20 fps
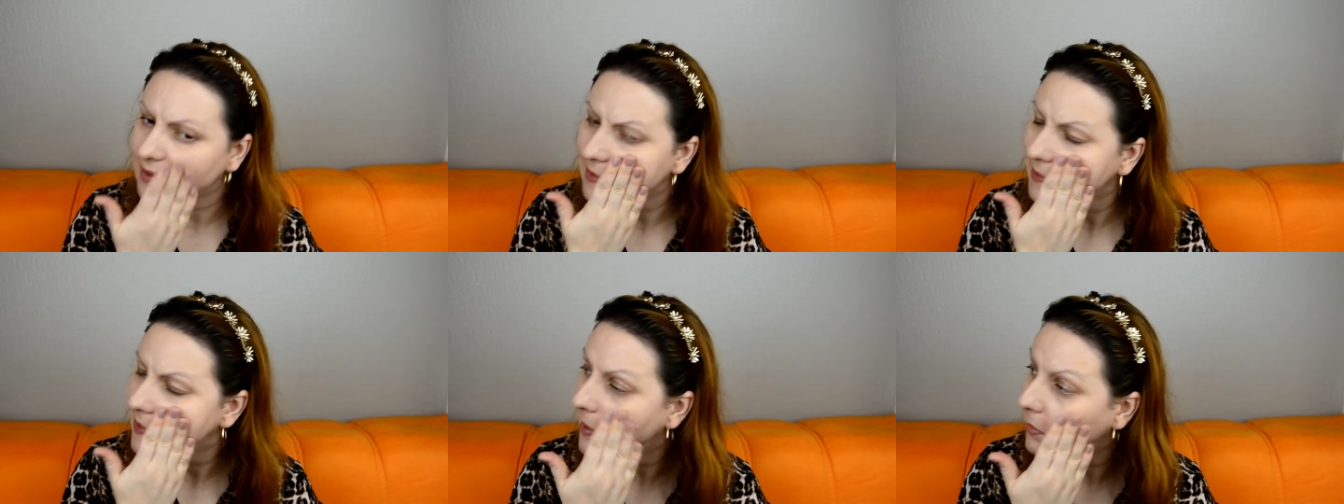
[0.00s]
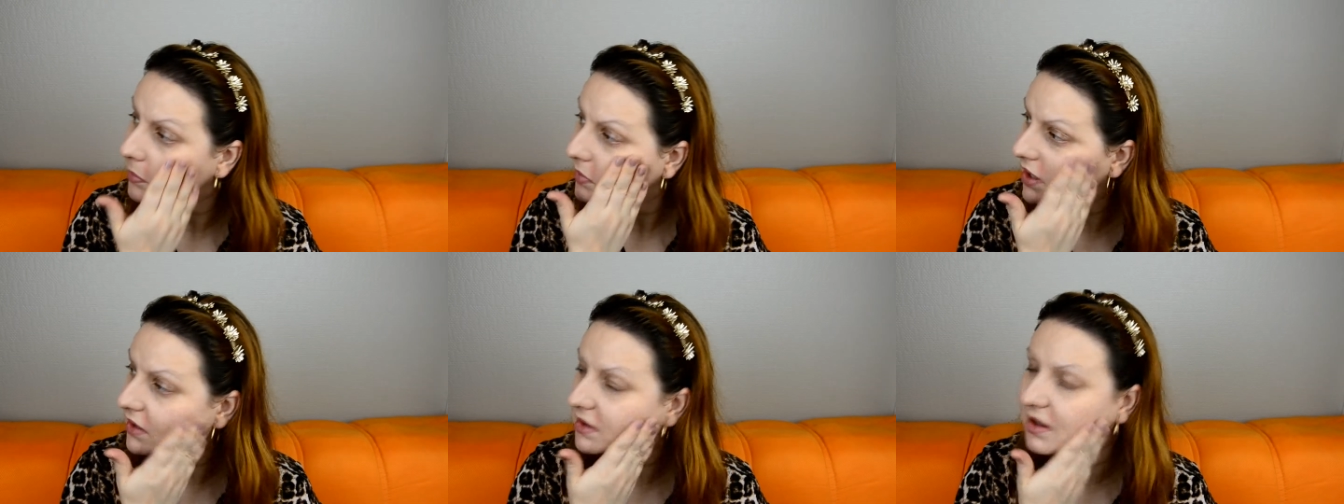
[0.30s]

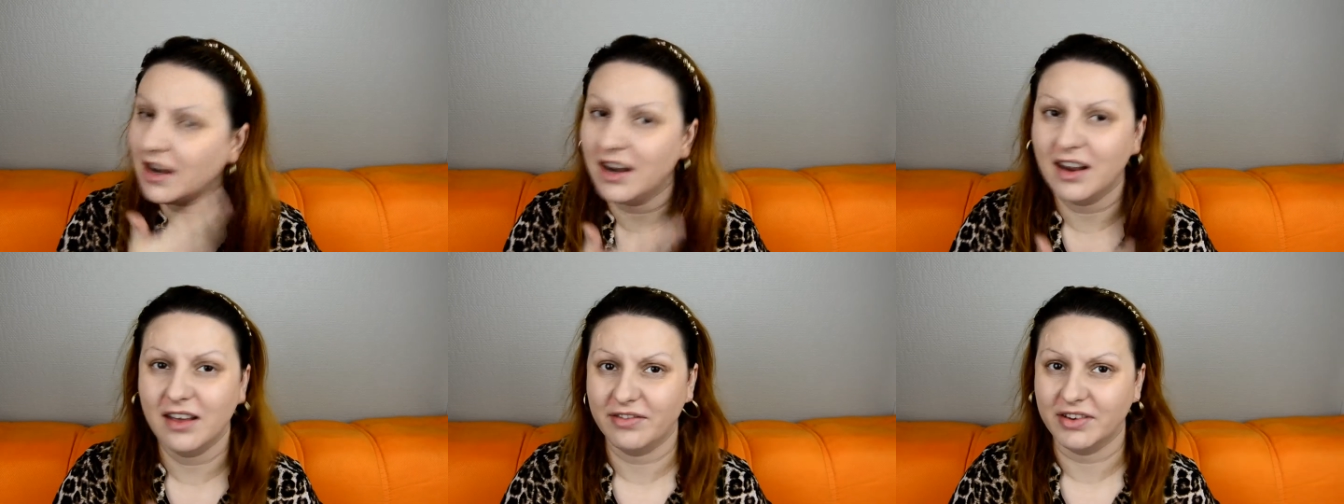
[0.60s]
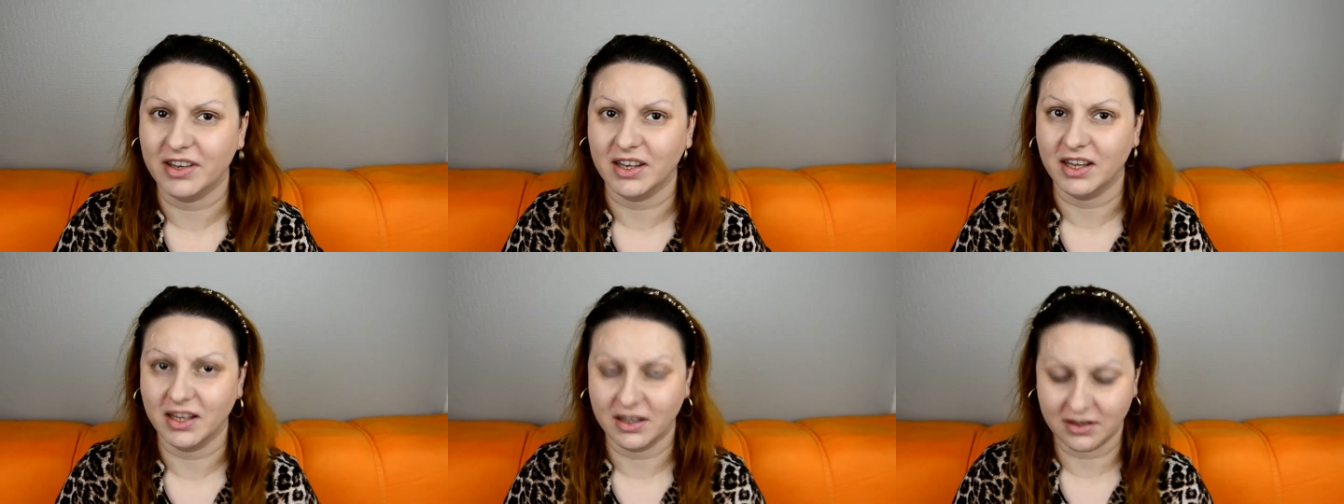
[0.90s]
I'm not
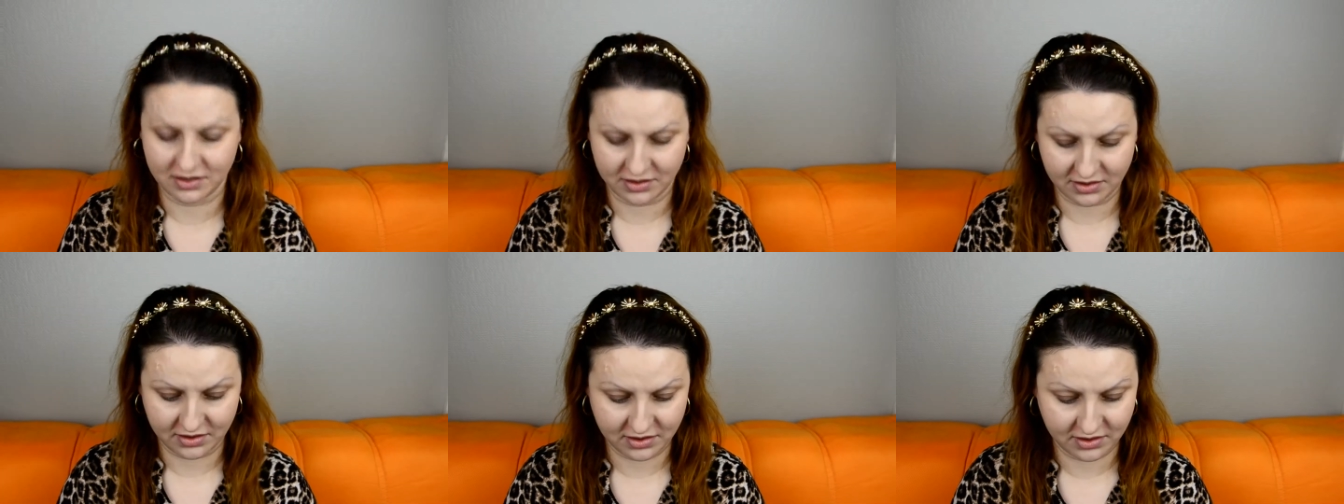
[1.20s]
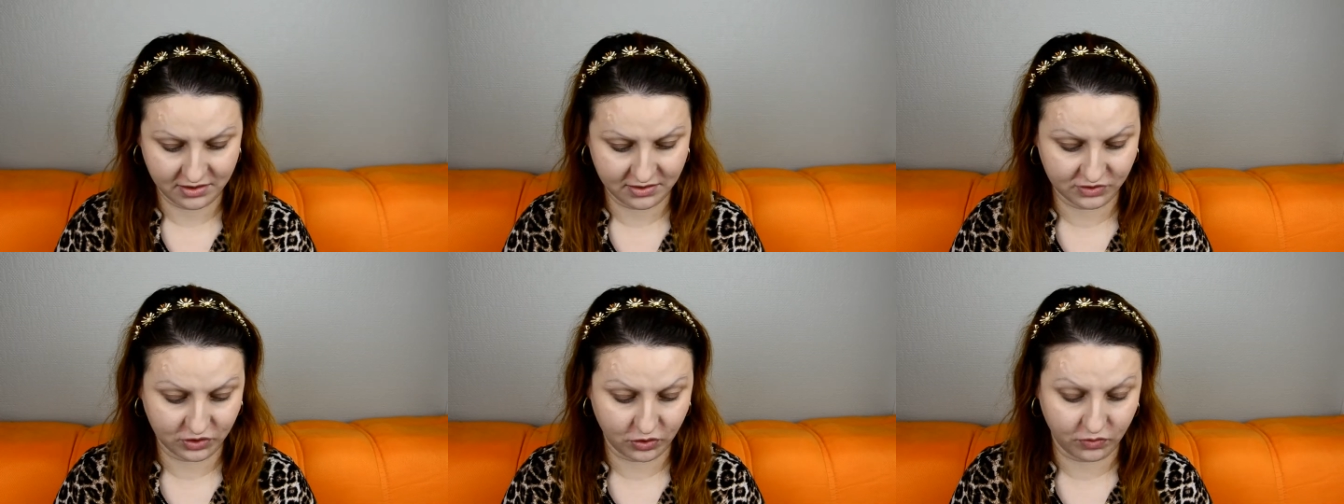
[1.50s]
loving it
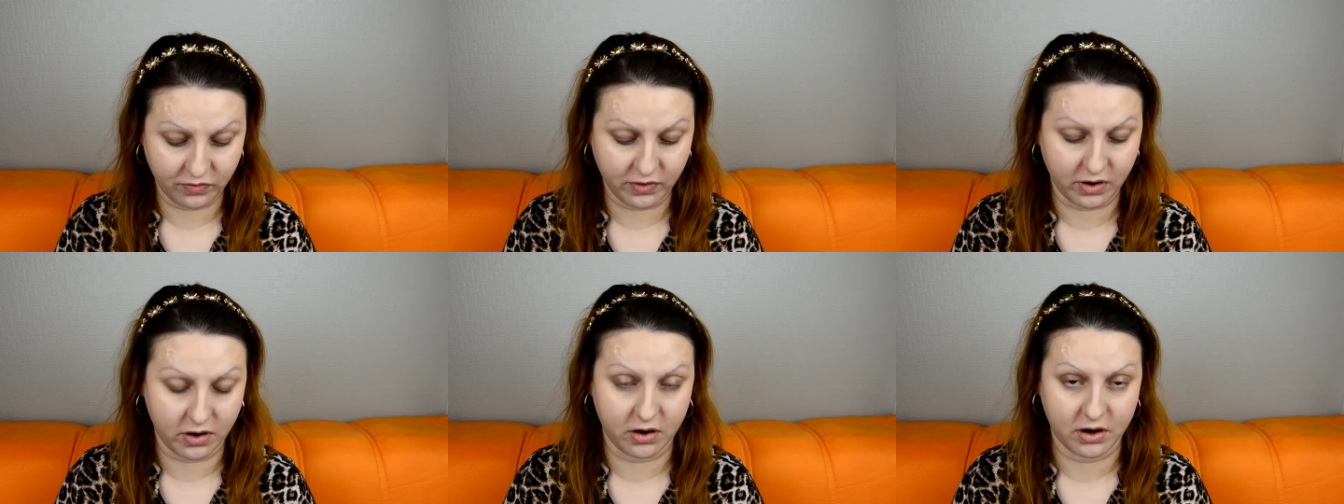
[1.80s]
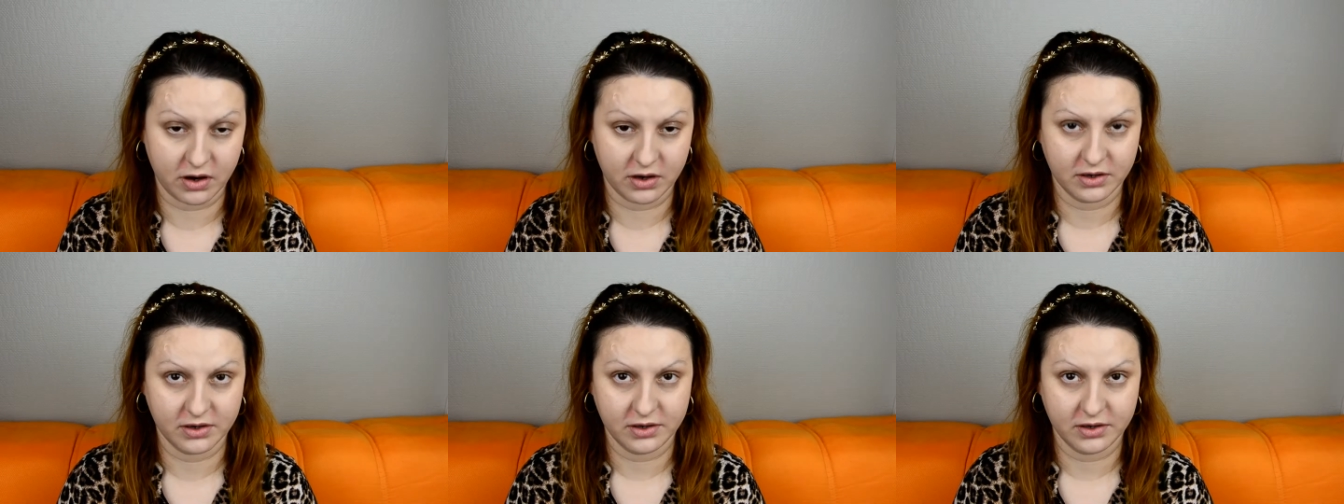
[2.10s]
so far